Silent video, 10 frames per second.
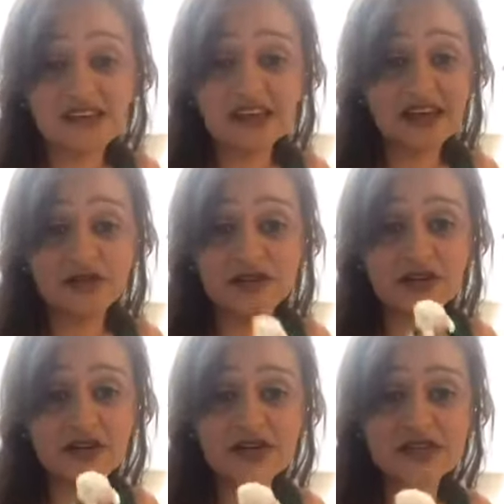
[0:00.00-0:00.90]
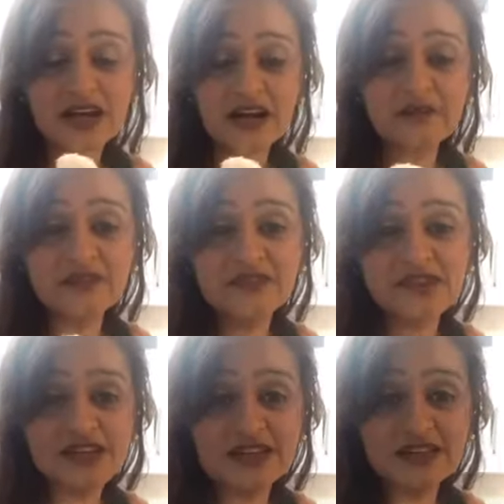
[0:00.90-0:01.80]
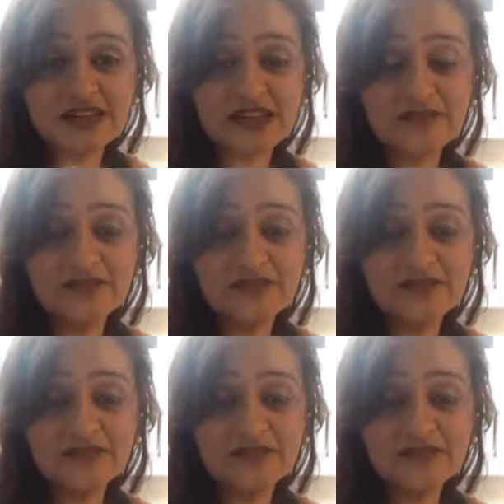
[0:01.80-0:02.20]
not overcooked. Vijay, look at that.